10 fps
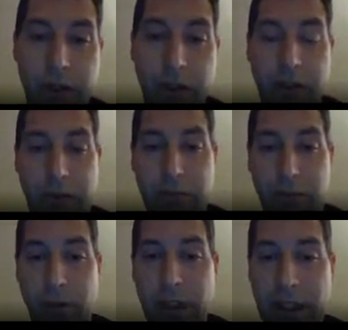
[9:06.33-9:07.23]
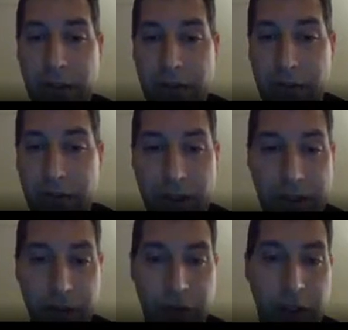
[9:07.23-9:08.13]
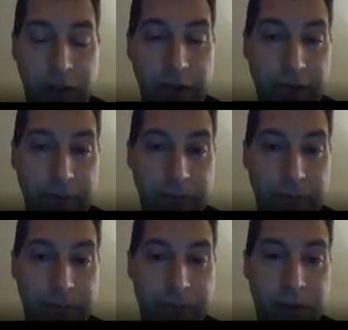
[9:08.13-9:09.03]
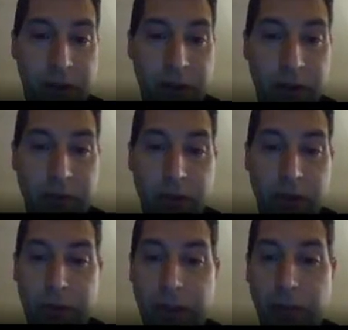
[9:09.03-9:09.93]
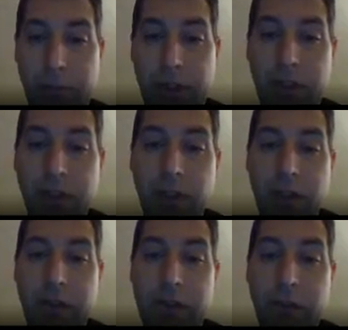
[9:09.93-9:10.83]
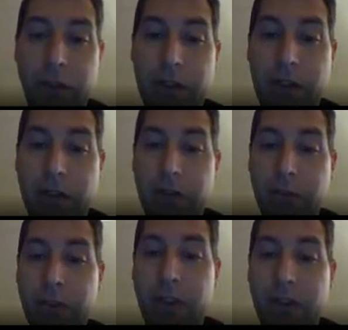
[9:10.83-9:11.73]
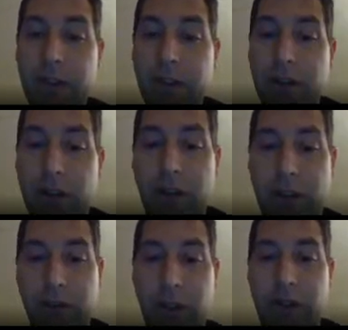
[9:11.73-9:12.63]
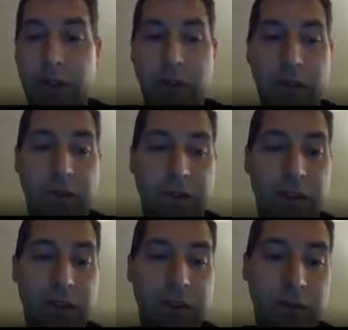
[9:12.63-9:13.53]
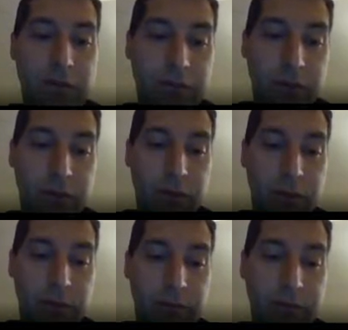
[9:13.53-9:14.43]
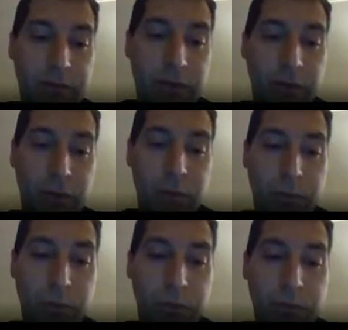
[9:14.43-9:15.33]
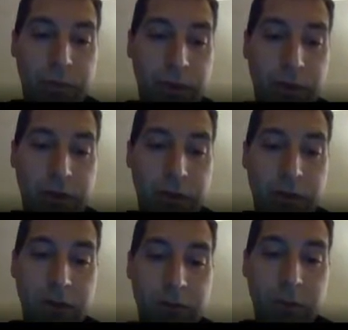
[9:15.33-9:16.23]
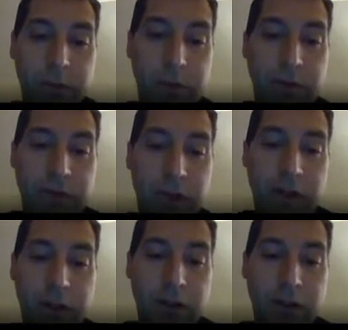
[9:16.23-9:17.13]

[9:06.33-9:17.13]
the 4s electrons, leaving those empty, so that the 3d electrons can stay full. So we would say